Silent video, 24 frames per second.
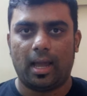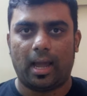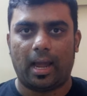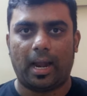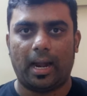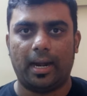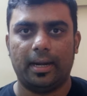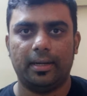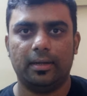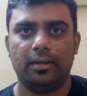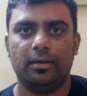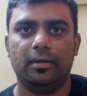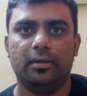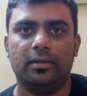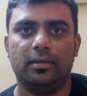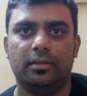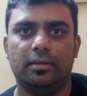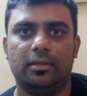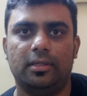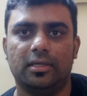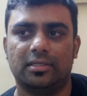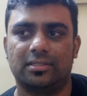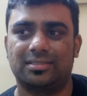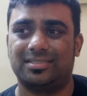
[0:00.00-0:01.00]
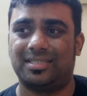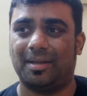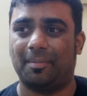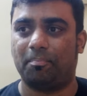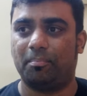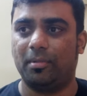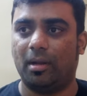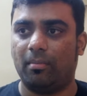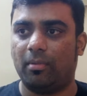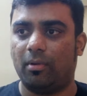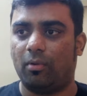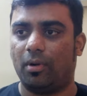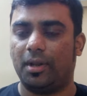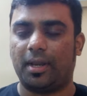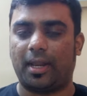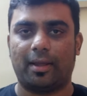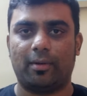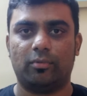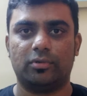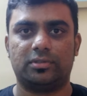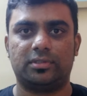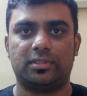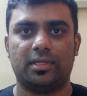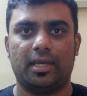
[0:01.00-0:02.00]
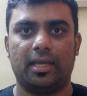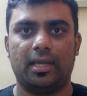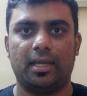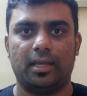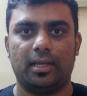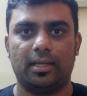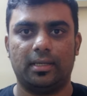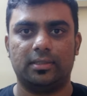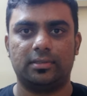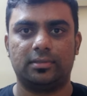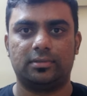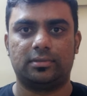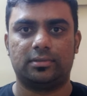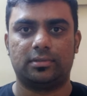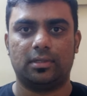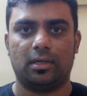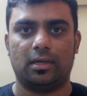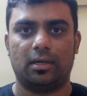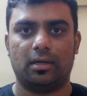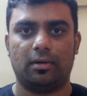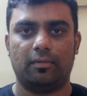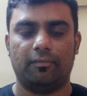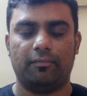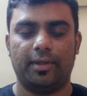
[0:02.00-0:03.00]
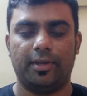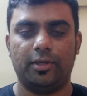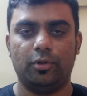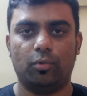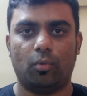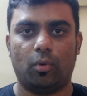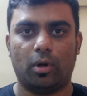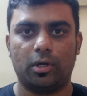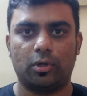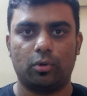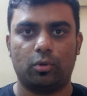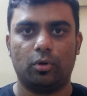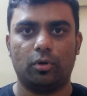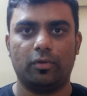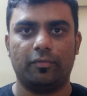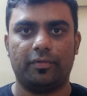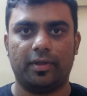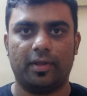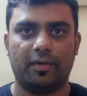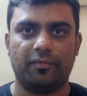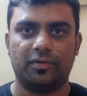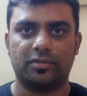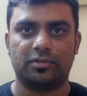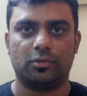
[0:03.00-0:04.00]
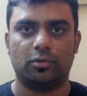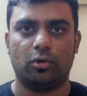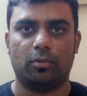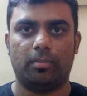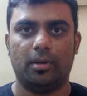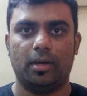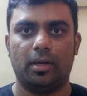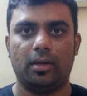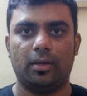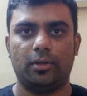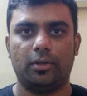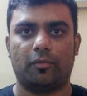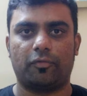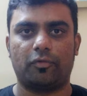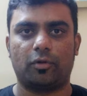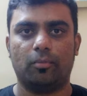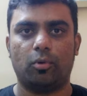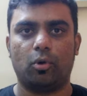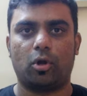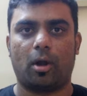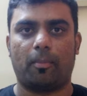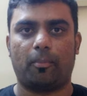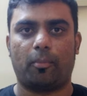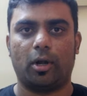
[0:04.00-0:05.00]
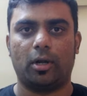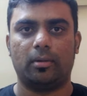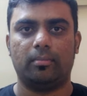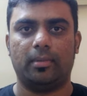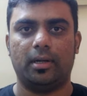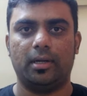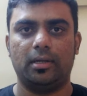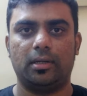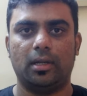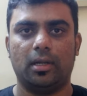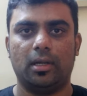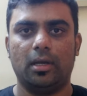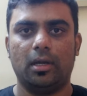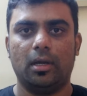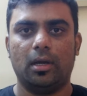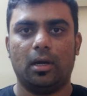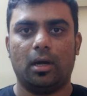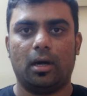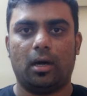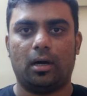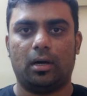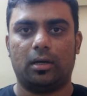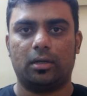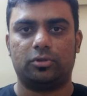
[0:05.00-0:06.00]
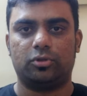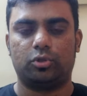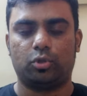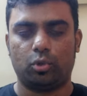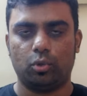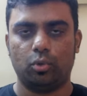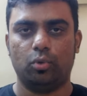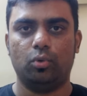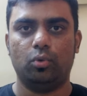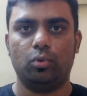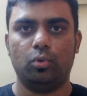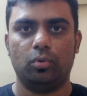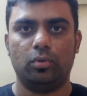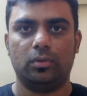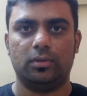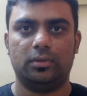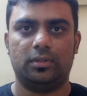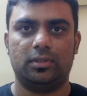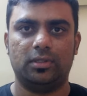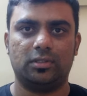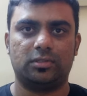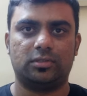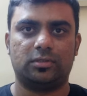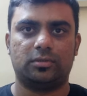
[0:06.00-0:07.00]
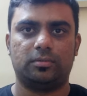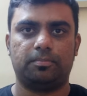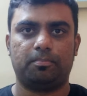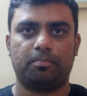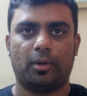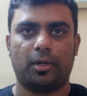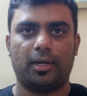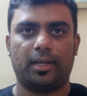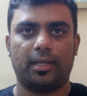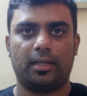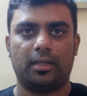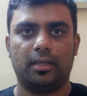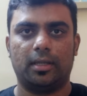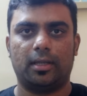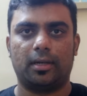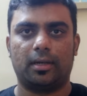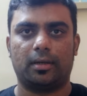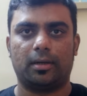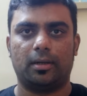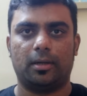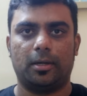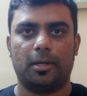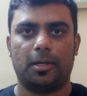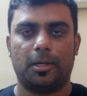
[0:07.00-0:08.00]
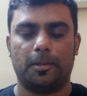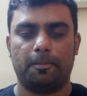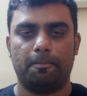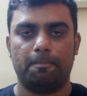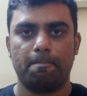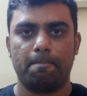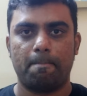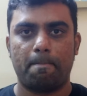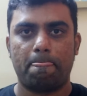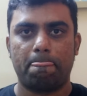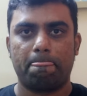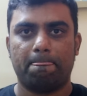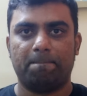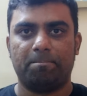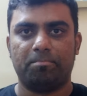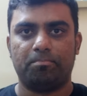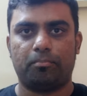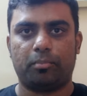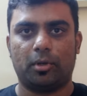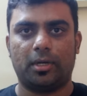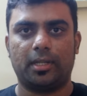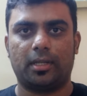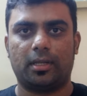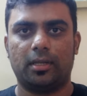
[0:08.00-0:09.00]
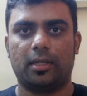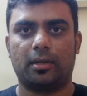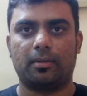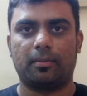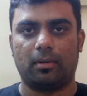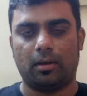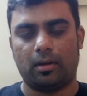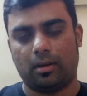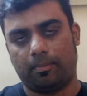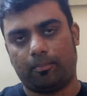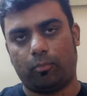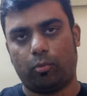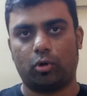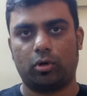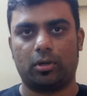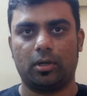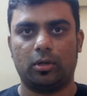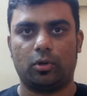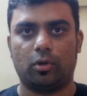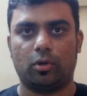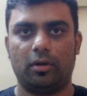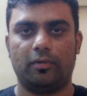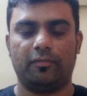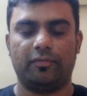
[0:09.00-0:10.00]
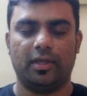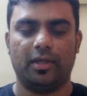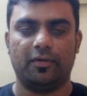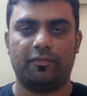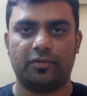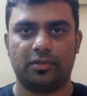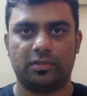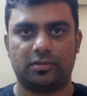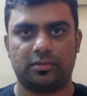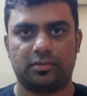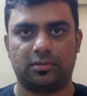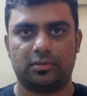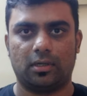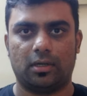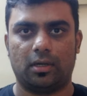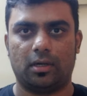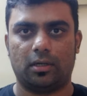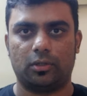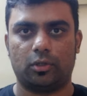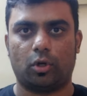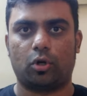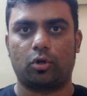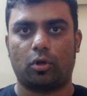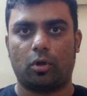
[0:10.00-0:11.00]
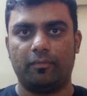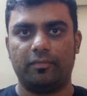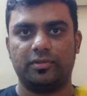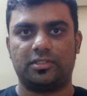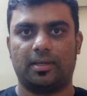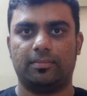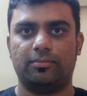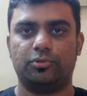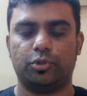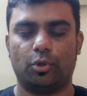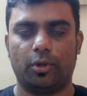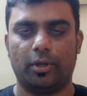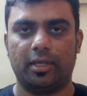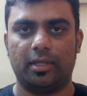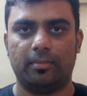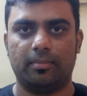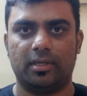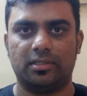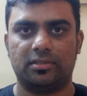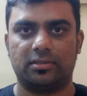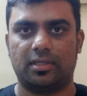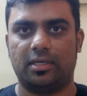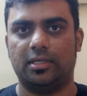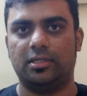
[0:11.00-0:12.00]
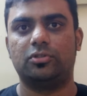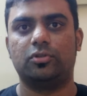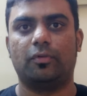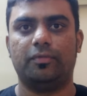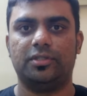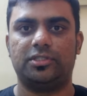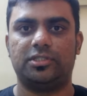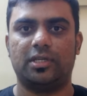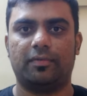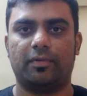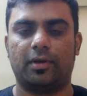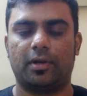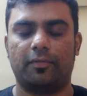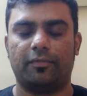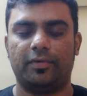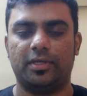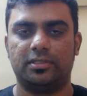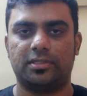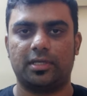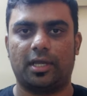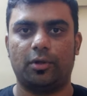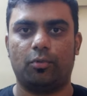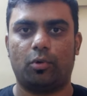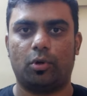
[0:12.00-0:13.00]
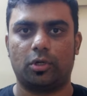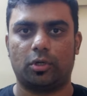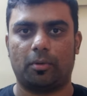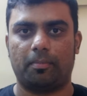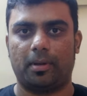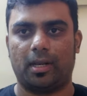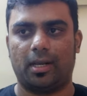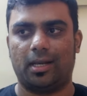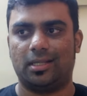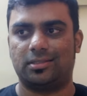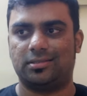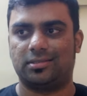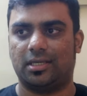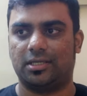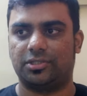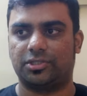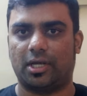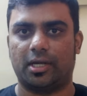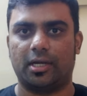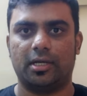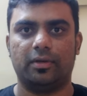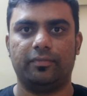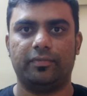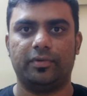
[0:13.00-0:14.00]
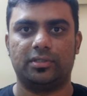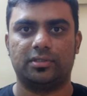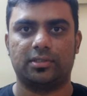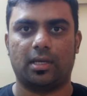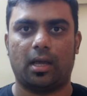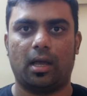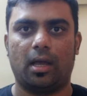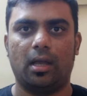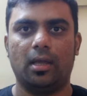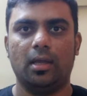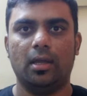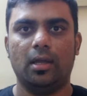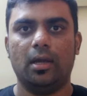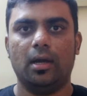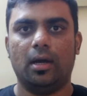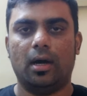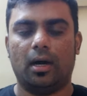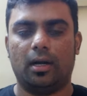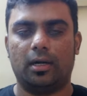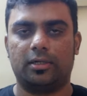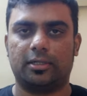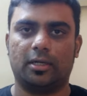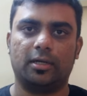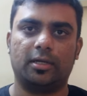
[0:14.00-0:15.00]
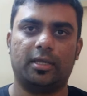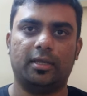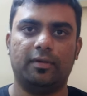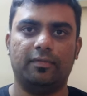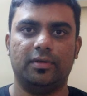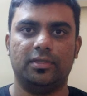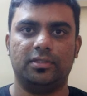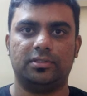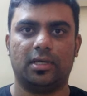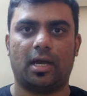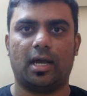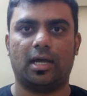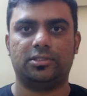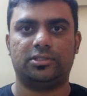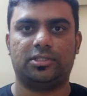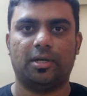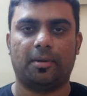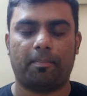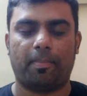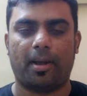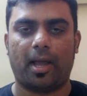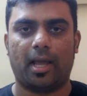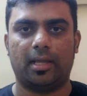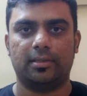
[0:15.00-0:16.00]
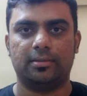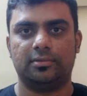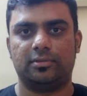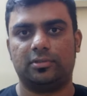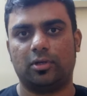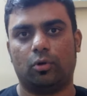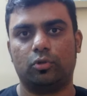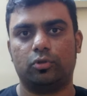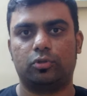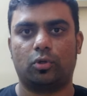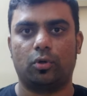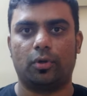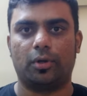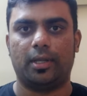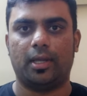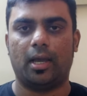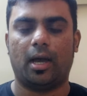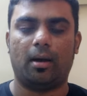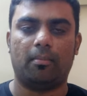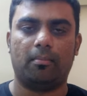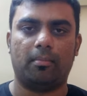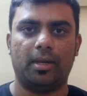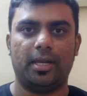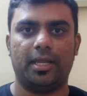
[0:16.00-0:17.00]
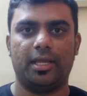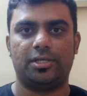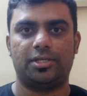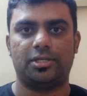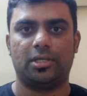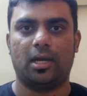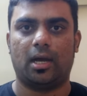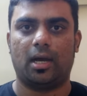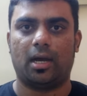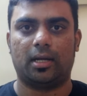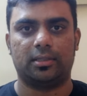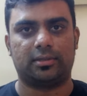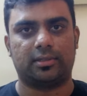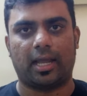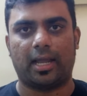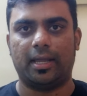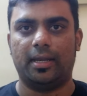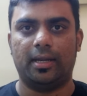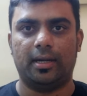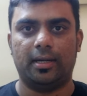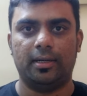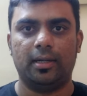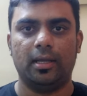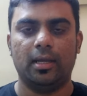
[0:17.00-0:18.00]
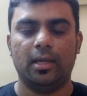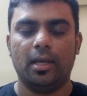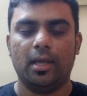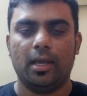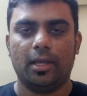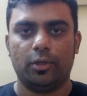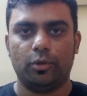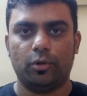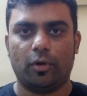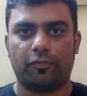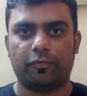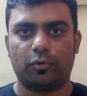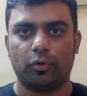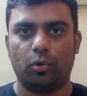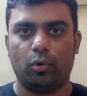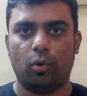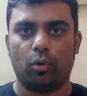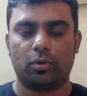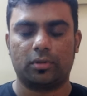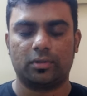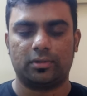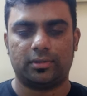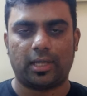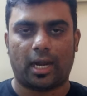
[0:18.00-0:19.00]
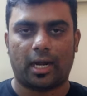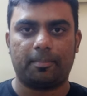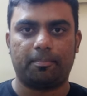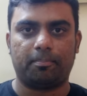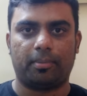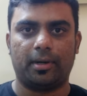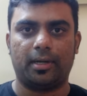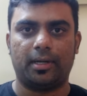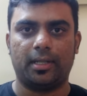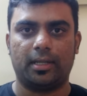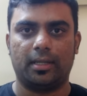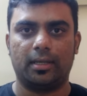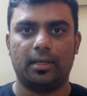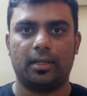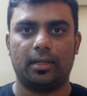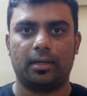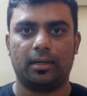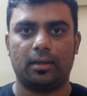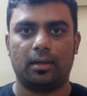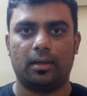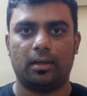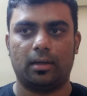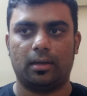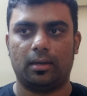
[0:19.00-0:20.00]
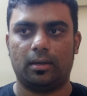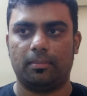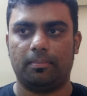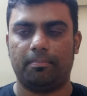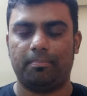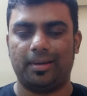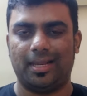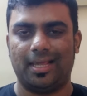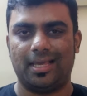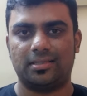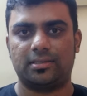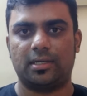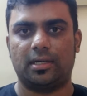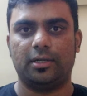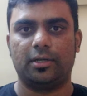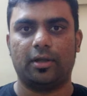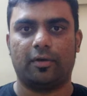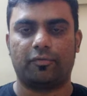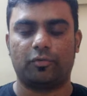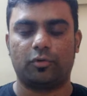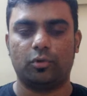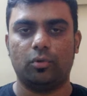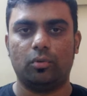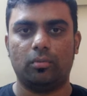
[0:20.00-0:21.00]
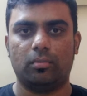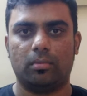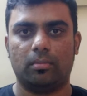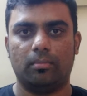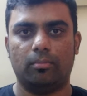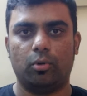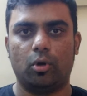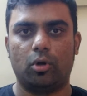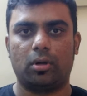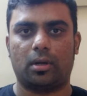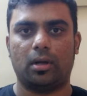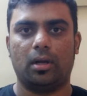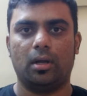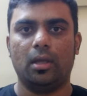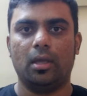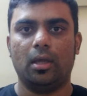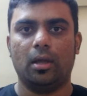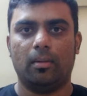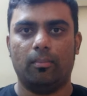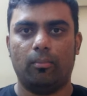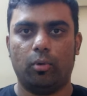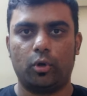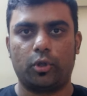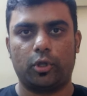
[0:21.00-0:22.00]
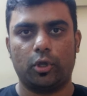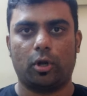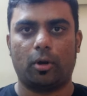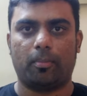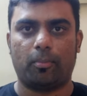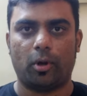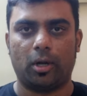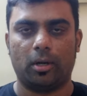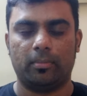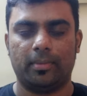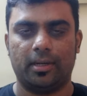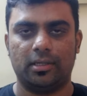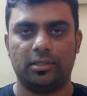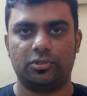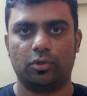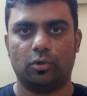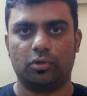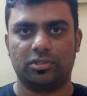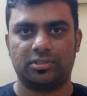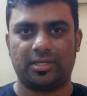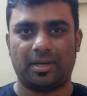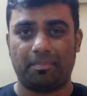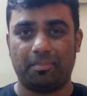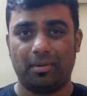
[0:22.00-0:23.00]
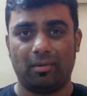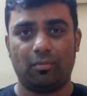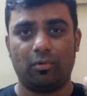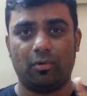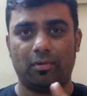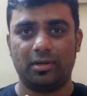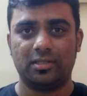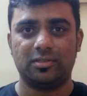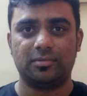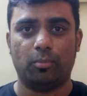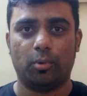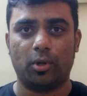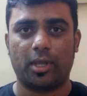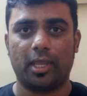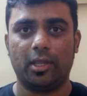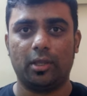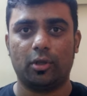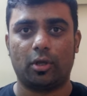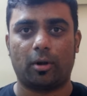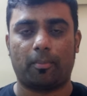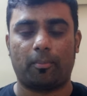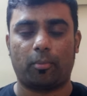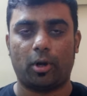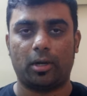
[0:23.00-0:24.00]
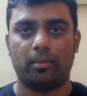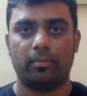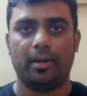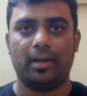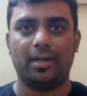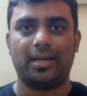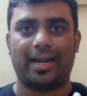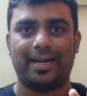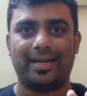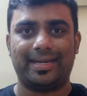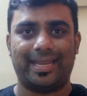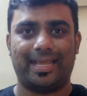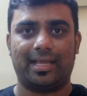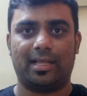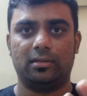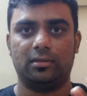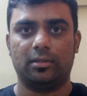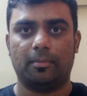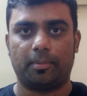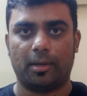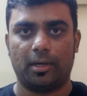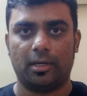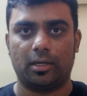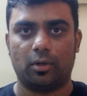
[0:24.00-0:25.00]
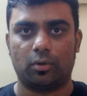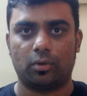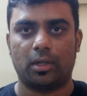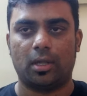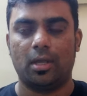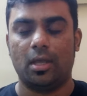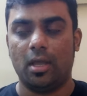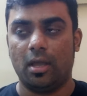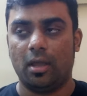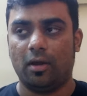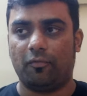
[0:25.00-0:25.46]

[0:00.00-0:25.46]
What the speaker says: And the step number one, I would say, is when you want to go to VFS Global, you have to book appointment through this particular portal vfs.com, which I'm showing in my screen. So whichever visa you want to apply, let's say Schengen visa, Turkey visa, Japan, South Korea, Malaysia, Thailand, you have to go to that particular place and you have to book your appointment. So step number one is booking your appointment and taking the printout.